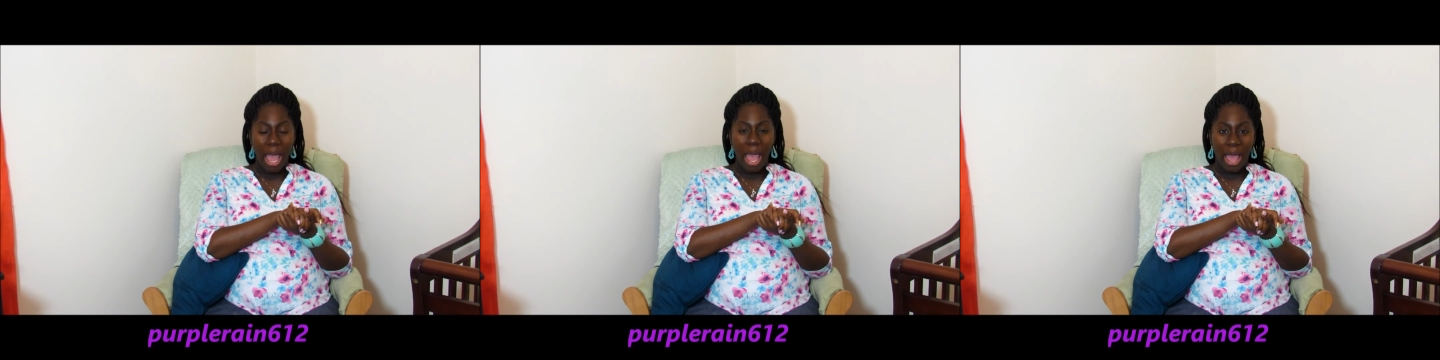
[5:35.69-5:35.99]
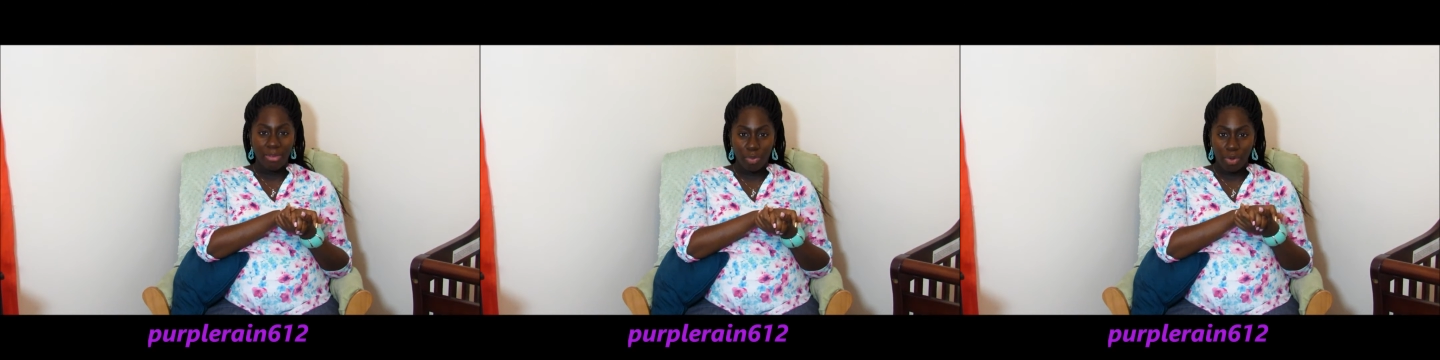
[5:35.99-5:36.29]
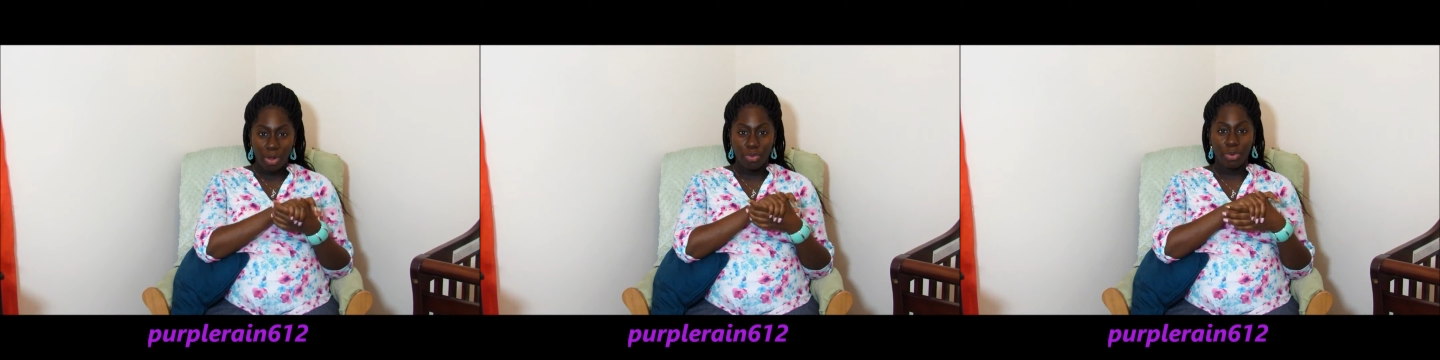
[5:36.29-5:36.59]
I've
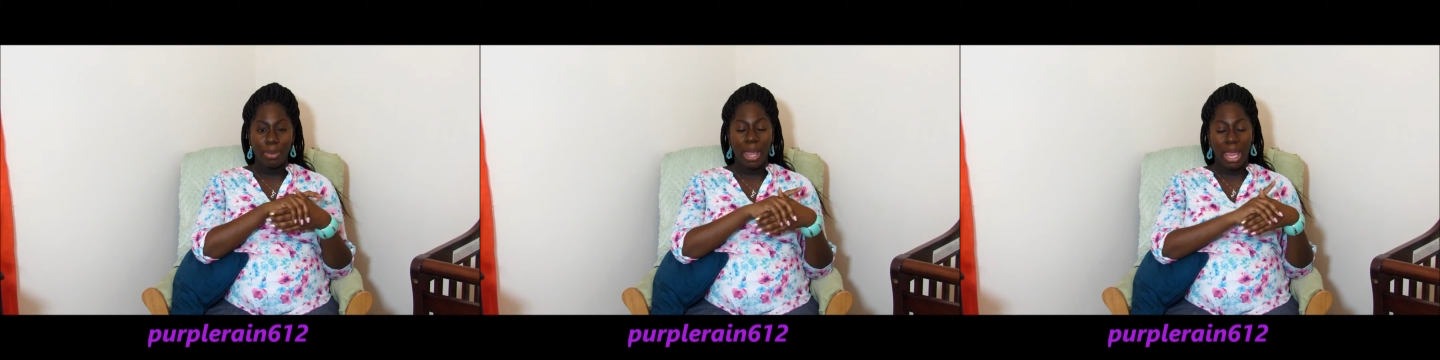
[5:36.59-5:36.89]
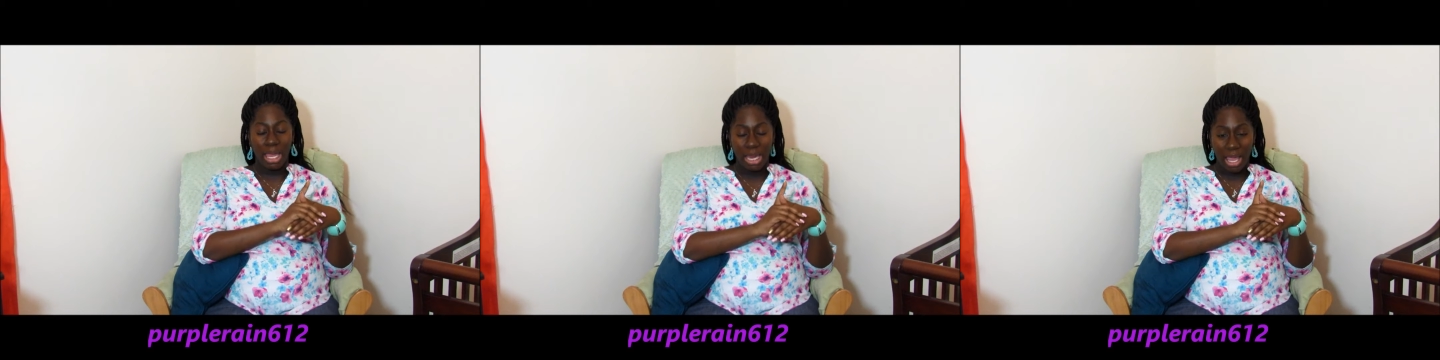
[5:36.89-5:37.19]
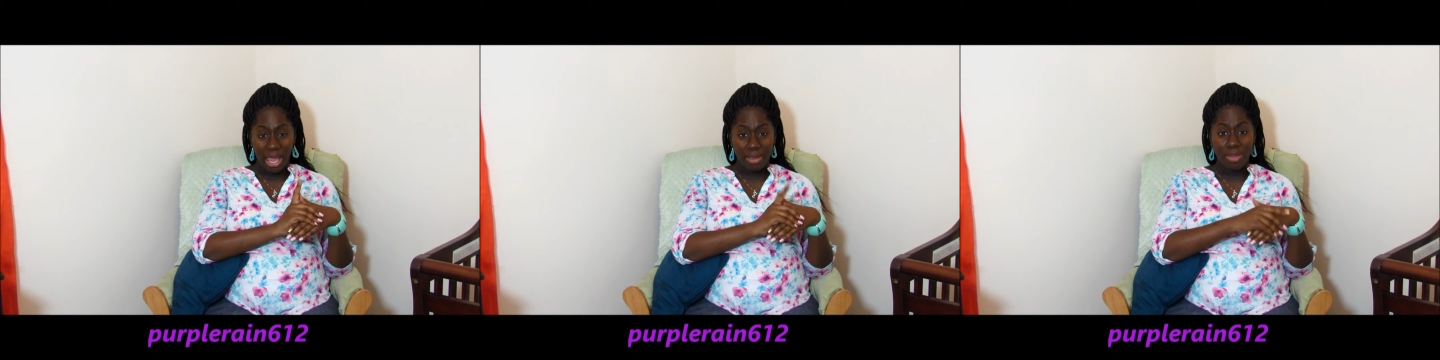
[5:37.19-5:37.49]
gone from an
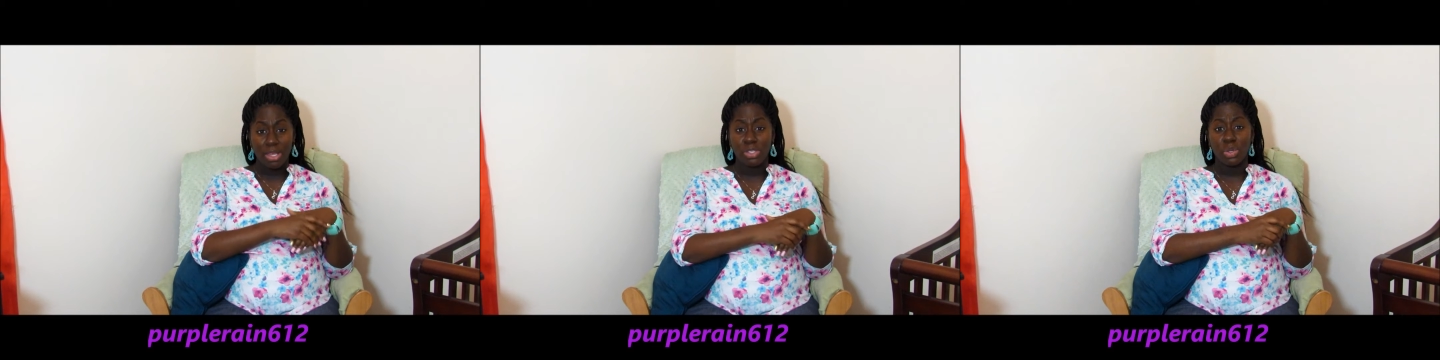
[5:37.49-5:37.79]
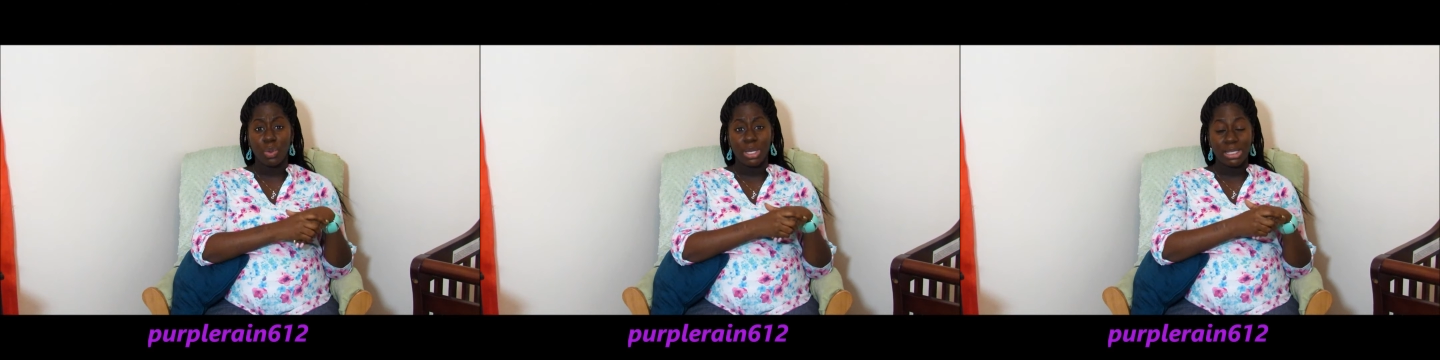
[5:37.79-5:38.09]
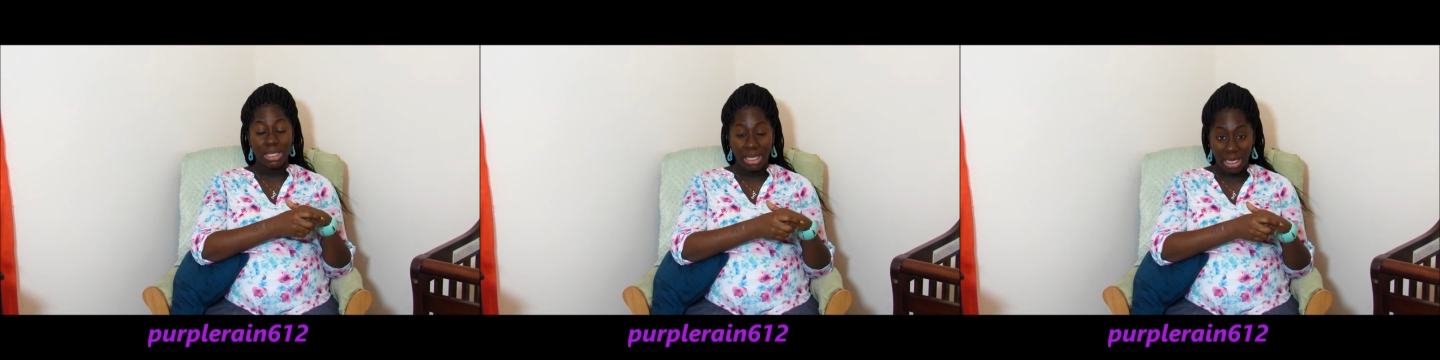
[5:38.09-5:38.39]
8.5 to a
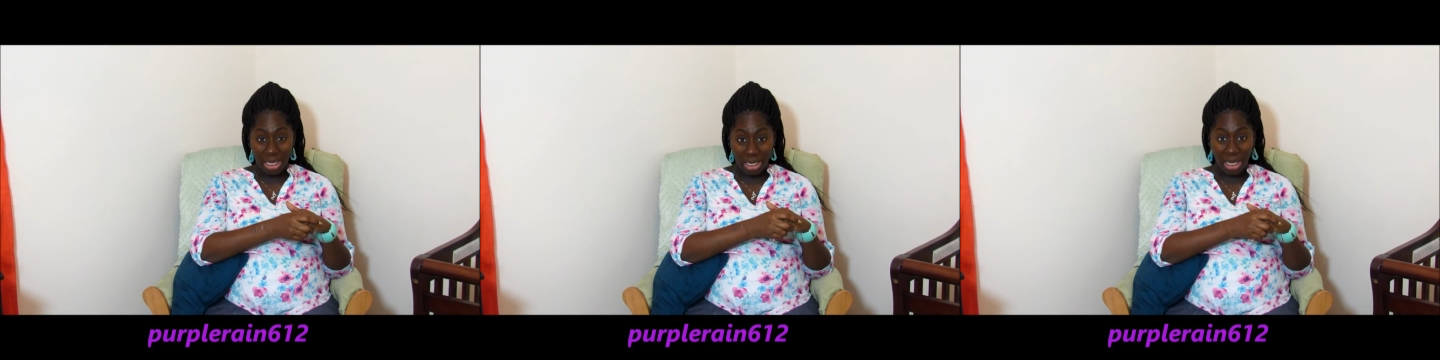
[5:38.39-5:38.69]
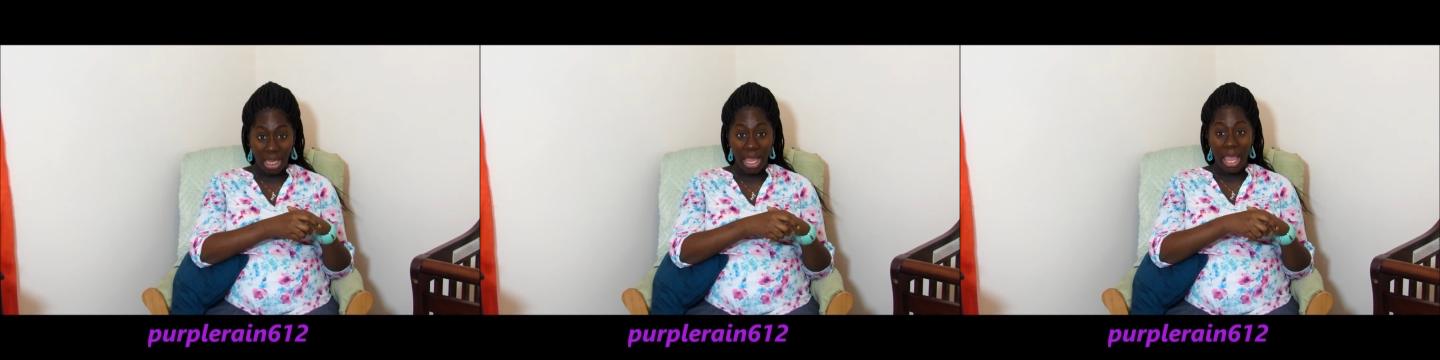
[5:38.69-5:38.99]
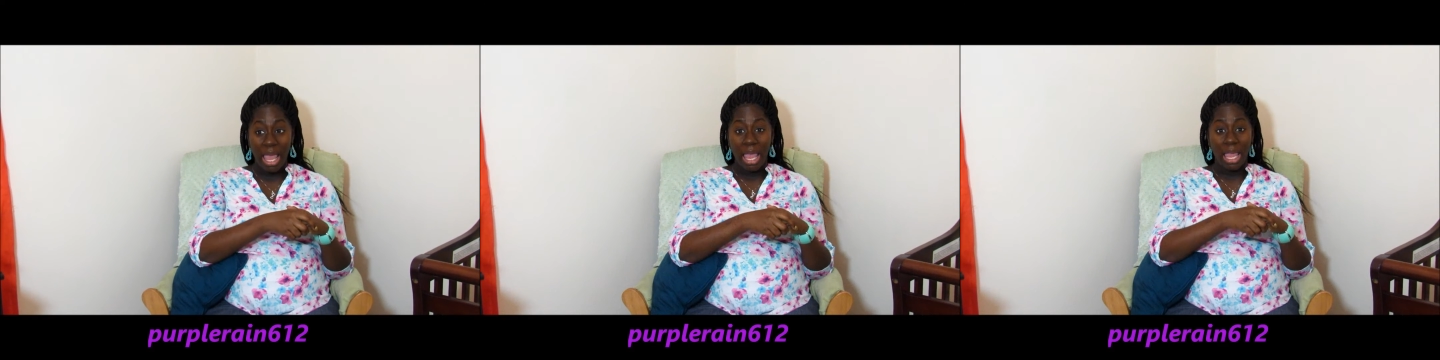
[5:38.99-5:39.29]
10,
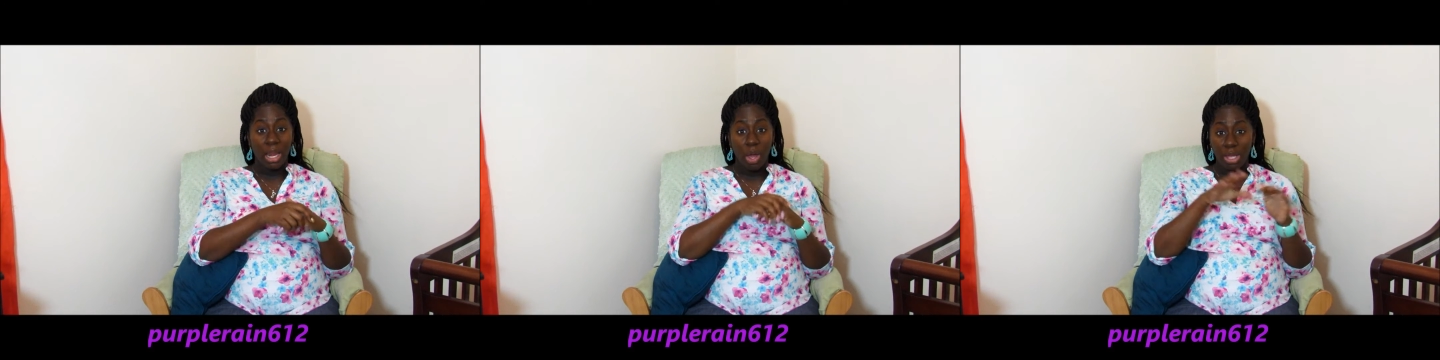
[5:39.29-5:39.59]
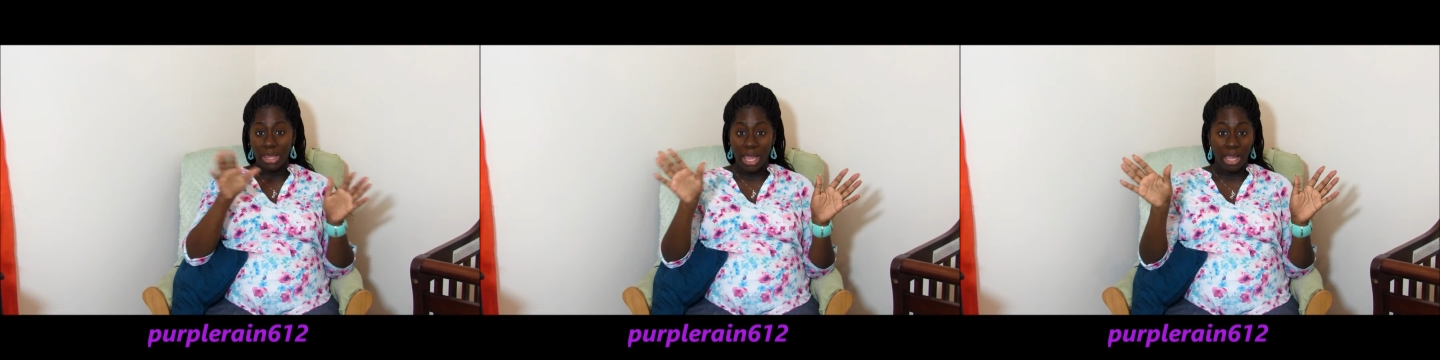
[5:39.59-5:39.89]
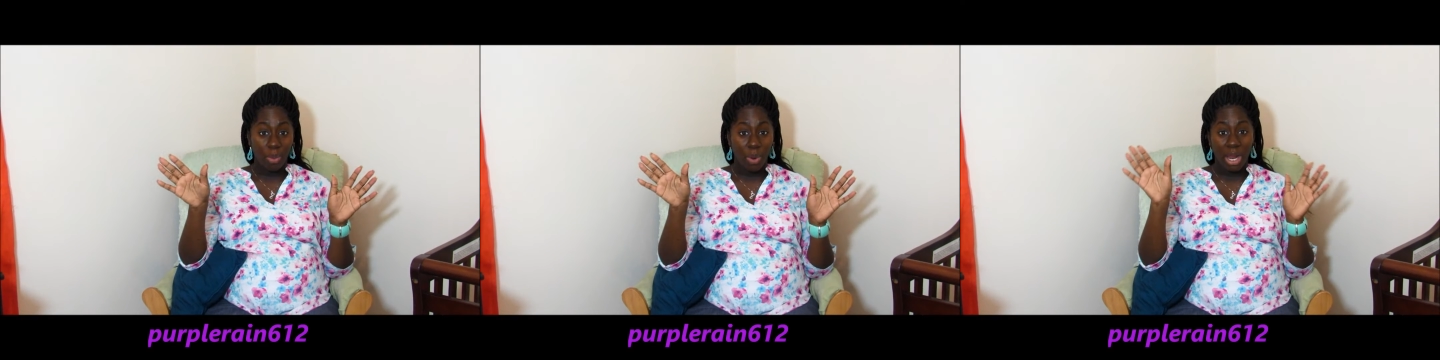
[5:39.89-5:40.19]
and the only thing I
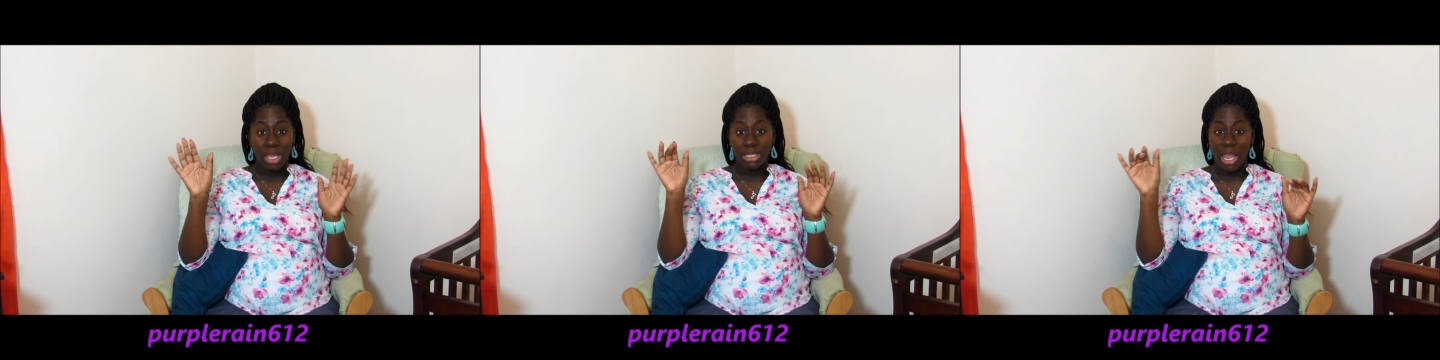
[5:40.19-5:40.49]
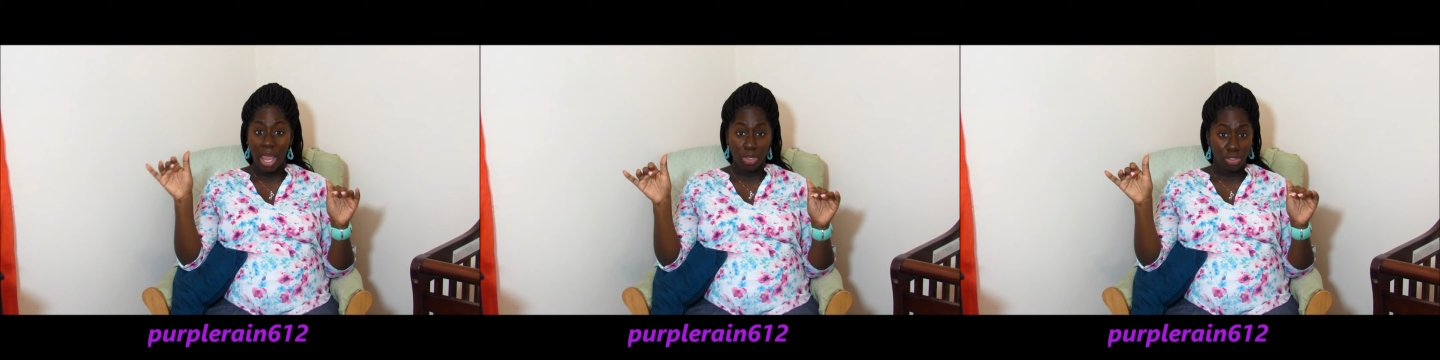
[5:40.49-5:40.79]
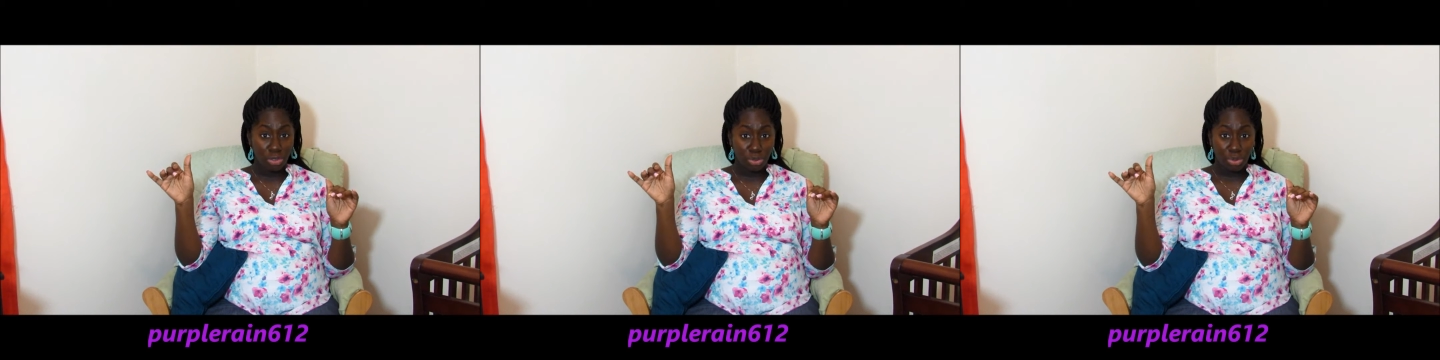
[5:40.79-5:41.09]
can wear is
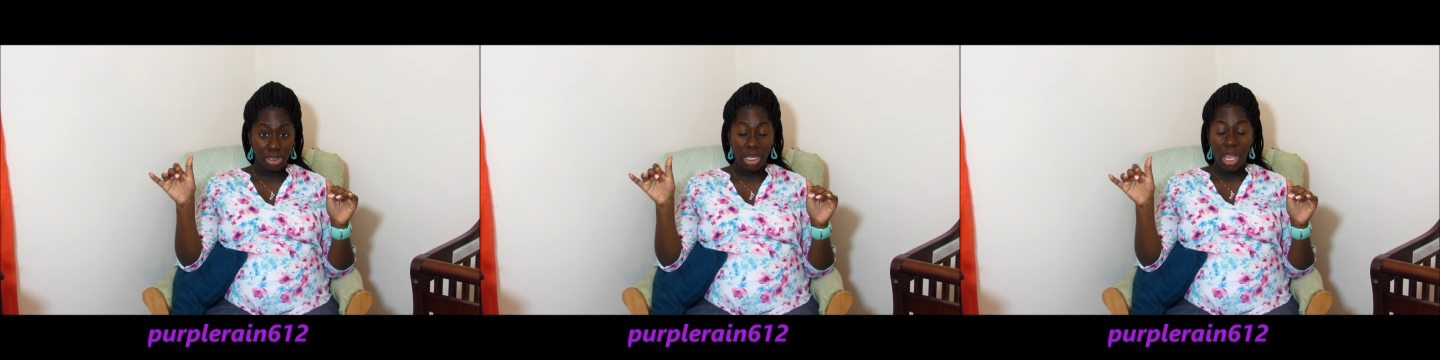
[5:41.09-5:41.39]
house shoes.